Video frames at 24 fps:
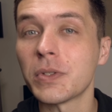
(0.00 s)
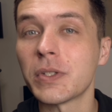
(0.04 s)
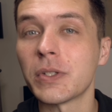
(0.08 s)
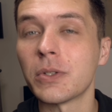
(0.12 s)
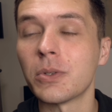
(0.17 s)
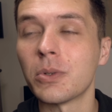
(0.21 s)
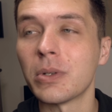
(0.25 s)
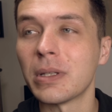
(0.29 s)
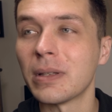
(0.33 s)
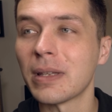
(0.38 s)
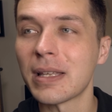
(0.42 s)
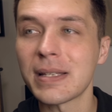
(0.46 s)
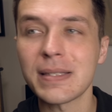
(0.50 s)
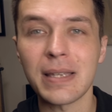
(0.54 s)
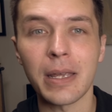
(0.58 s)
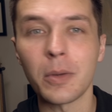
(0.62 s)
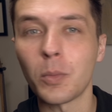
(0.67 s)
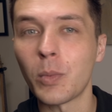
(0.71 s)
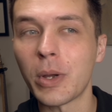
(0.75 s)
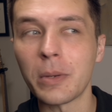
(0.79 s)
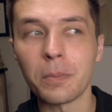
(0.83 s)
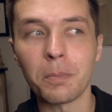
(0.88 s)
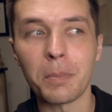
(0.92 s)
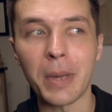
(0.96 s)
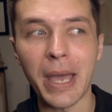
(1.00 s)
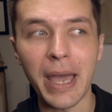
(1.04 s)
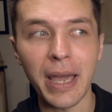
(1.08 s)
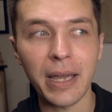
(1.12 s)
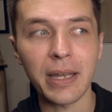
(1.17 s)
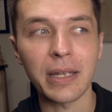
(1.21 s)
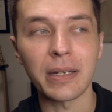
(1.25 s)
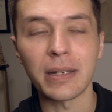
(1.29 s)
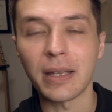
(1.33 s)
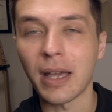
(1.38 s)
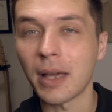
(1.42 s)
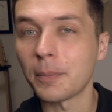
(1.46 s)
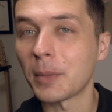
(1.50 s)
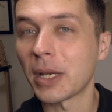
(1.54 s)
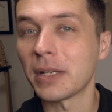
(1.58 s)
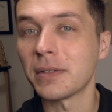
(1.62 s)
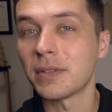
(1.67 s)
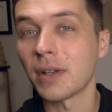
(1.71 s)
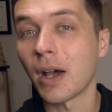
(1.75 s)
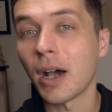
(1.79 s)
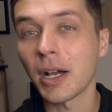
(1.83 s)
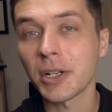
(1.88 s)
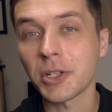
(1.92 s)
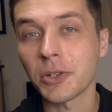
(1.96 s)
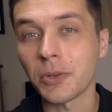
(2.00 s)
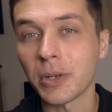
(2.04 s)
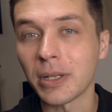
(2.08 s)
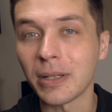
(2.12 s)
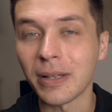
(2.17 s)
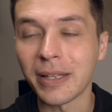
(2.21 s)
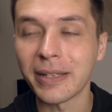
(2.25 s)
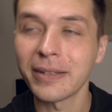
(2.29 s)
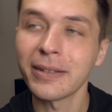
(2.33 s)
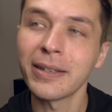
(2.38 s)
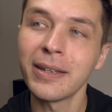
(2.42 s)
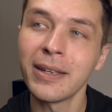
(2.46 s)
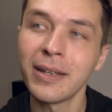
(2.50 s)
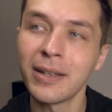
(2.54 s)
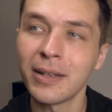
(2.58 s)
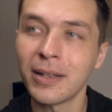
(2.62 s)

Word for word: to unless I went back and got my doctorate, like